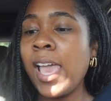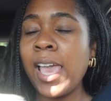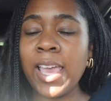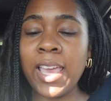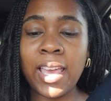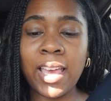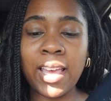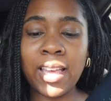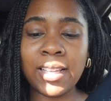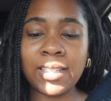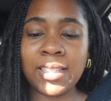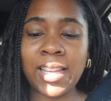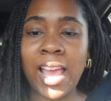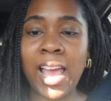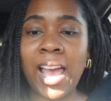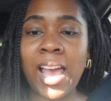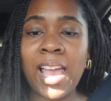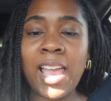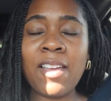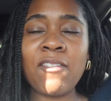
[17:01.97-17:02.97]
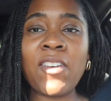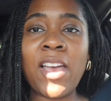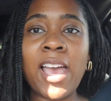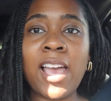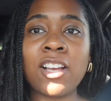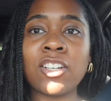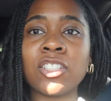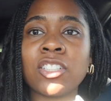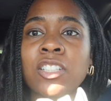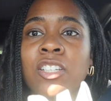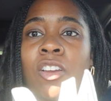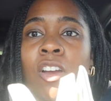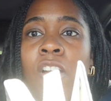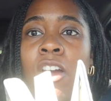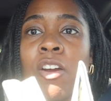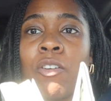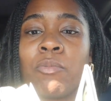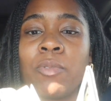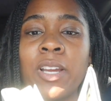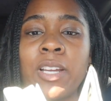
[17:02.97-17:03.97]
and I've actually
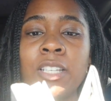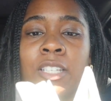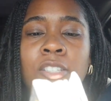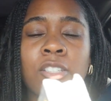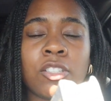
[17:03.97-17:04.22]
already